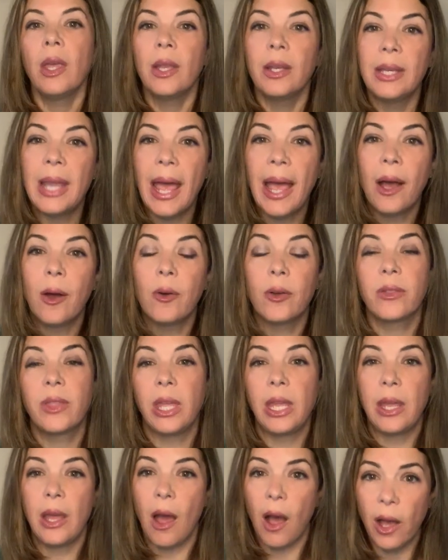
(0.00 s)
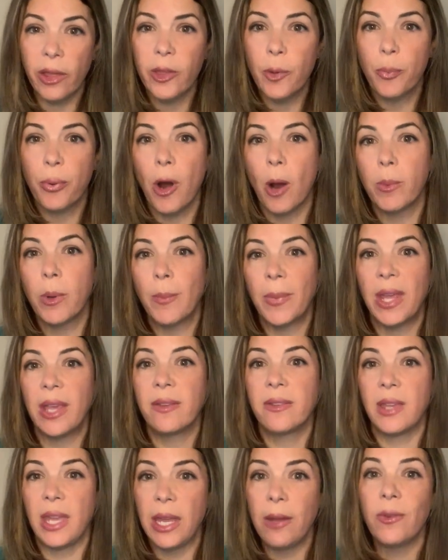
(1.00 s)
Now, the other problem
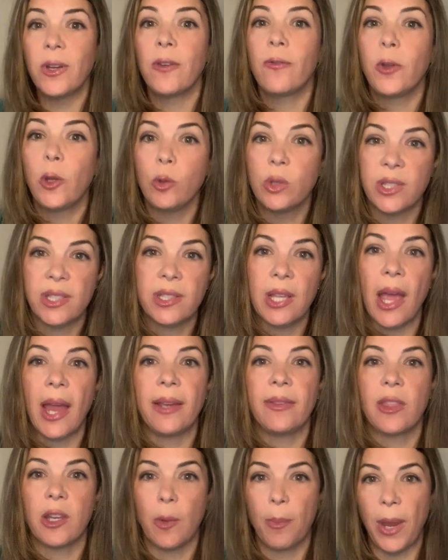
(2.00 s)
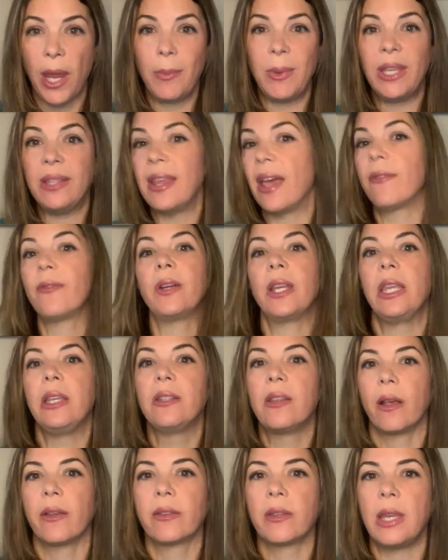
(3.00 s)
is, even if you decide that a baby definitely
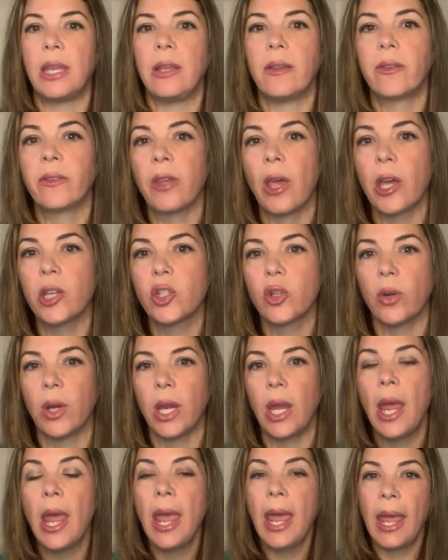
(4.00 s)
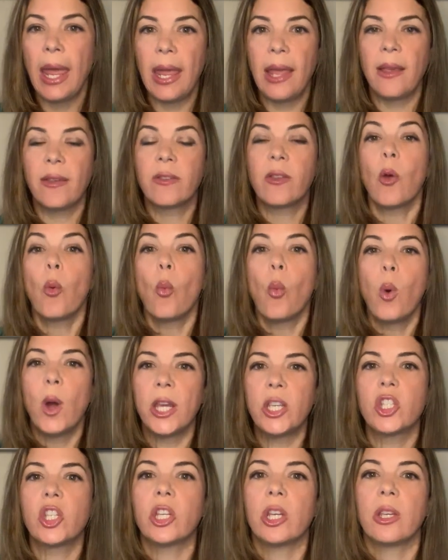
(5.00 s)
does need surgery, is
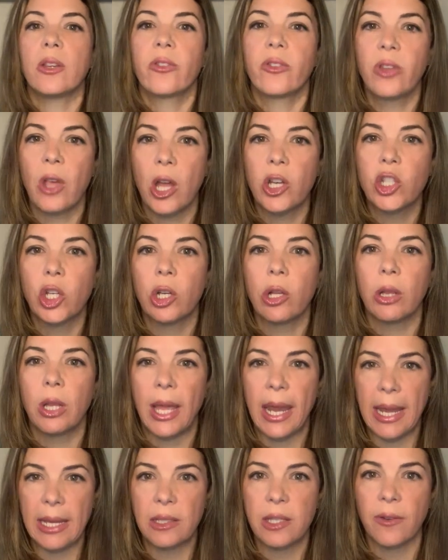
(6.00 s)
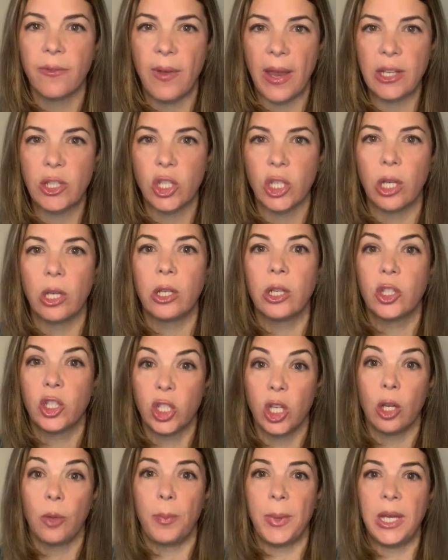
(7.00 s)
which surgical intervention
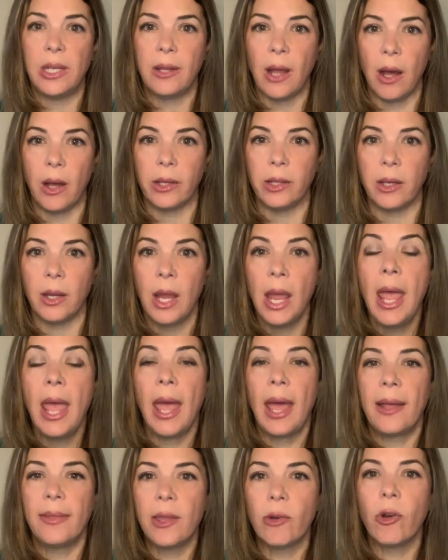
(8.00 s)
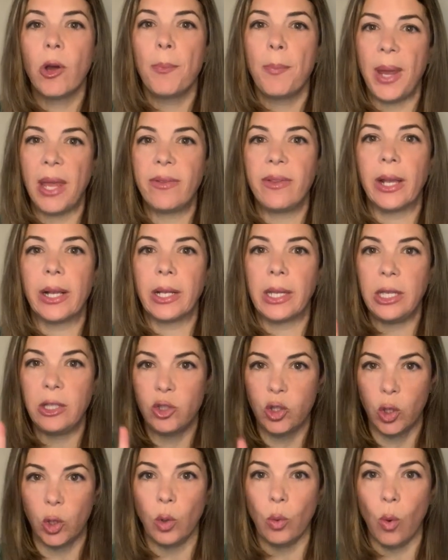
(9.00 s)
should be done. And there are basically
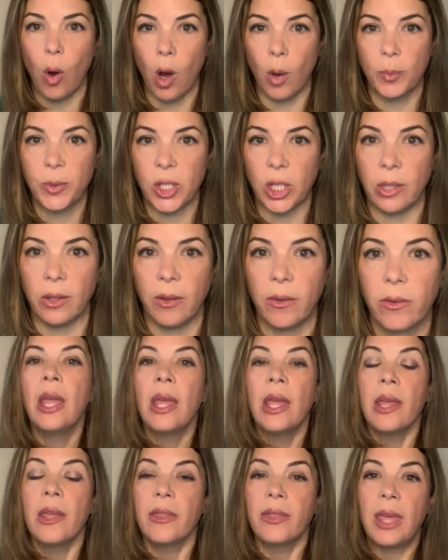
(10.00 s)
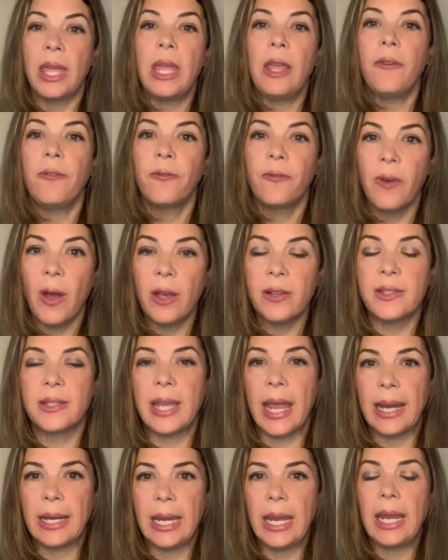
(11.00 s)
two options. The first
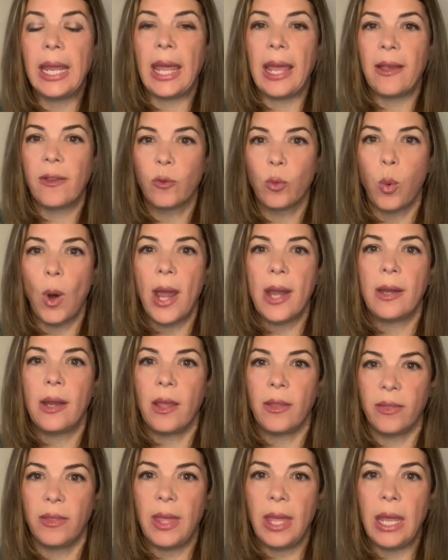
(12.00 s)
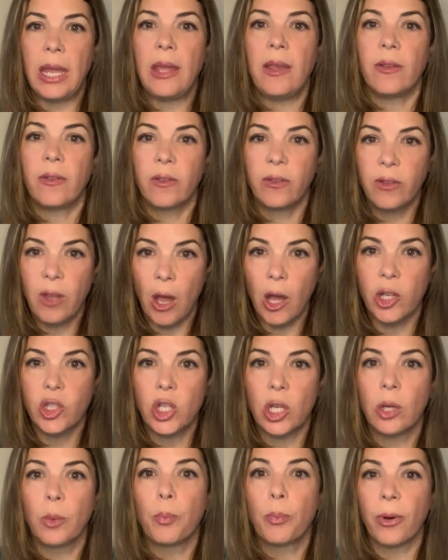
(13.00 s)
technique is when the
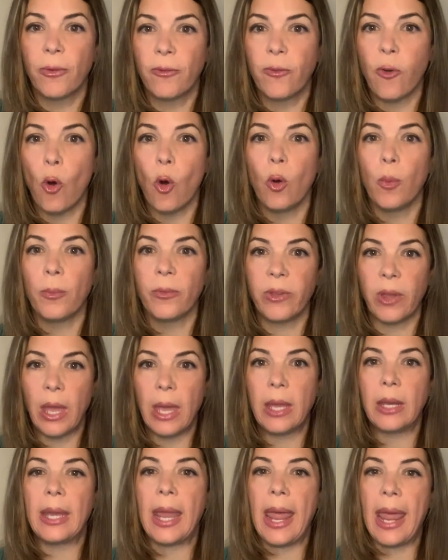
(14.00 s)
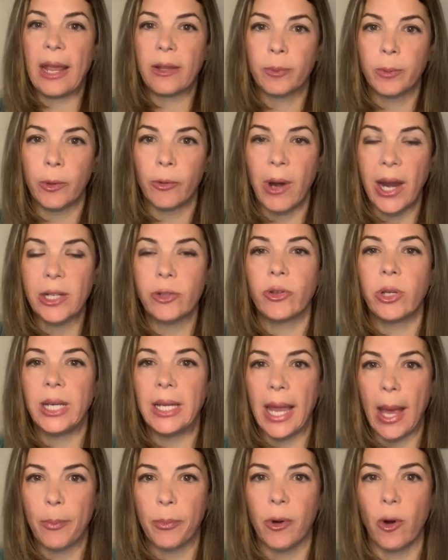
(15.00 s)
surgeon performs an exploratory
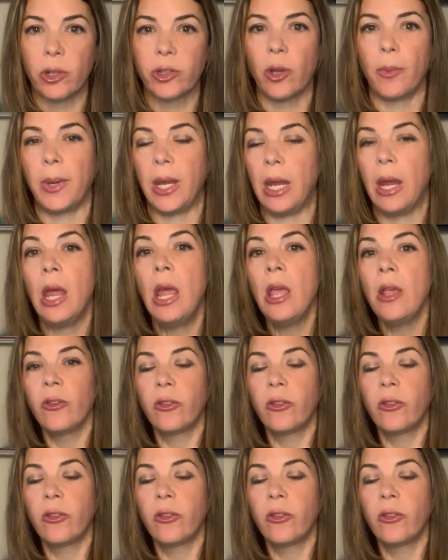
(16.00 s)
laparotomy.